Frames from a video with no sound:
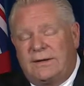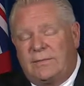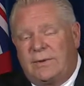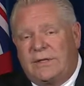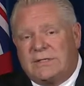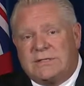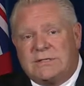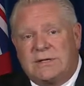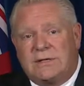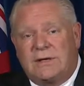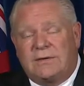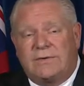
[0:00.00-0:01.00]
But this is
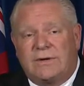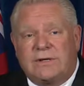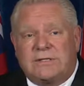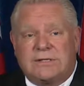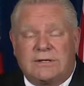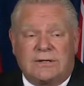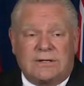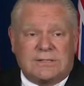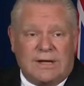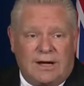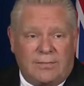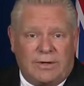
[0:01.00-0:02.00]
a, a very serious
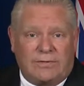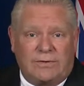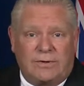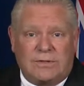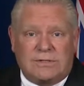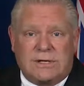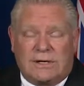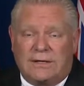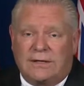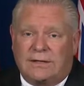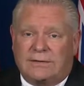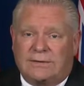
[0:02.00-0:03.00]
topic, folks, and I,
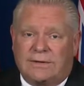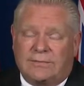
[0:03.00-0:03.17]
I